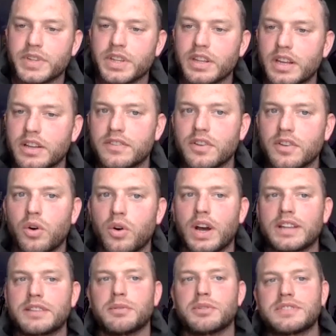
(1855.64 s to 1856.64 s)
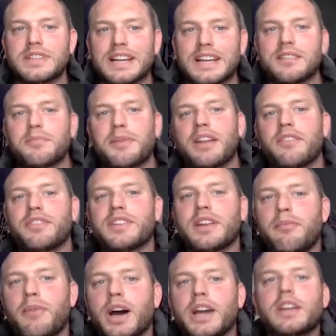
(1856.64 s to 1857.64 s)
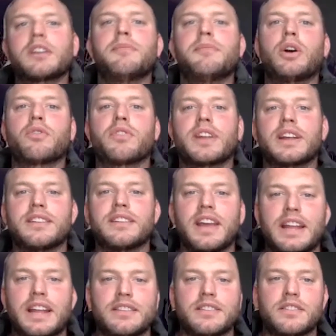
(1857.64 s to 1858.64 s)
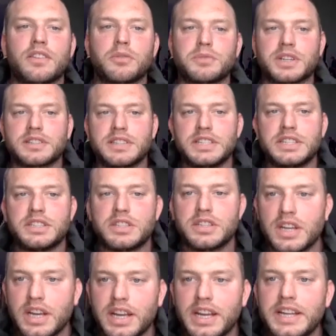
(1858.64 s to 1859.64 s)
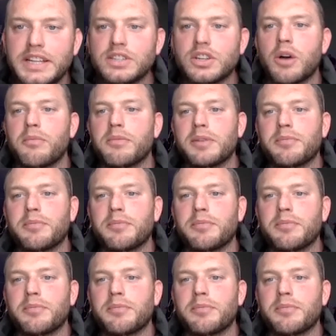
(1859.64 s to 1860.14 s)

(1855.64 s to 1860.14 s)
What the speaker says: So I suppose that's the benefit that might come out of it at the end, subject to each company.